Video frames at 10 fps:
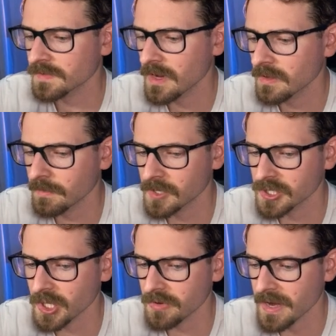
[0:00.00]
file I'm gonna
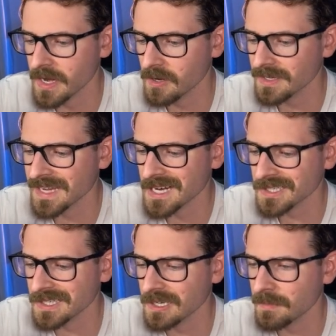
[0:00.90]
show you right here is
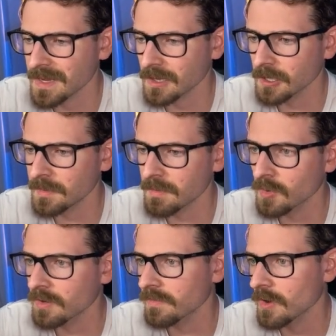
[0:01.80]
actually gonna be a little bit
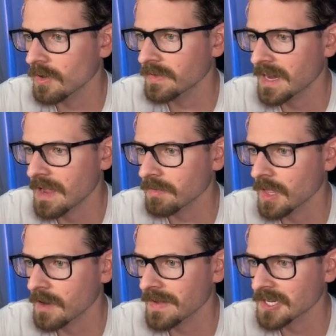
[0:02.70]
more involved, and I have a
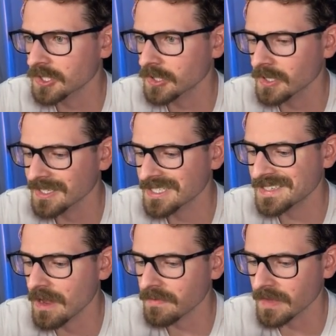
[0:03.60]
lot of extra
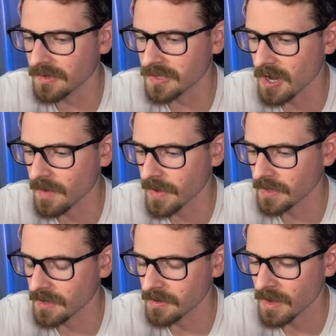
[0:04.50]
stuff that I'll talk about in
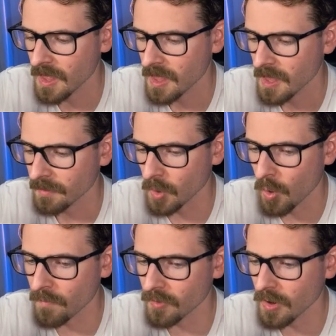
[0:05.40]
here. But
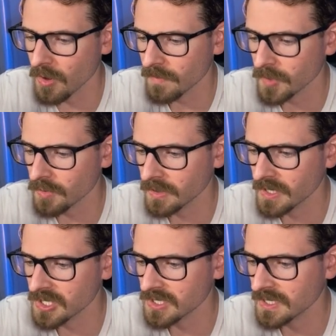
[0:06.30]
overall, you really
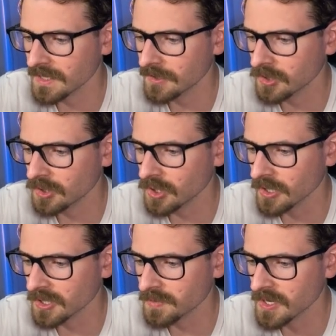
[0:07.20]
just need your
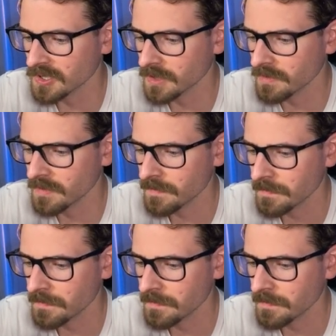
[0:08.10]
Express server,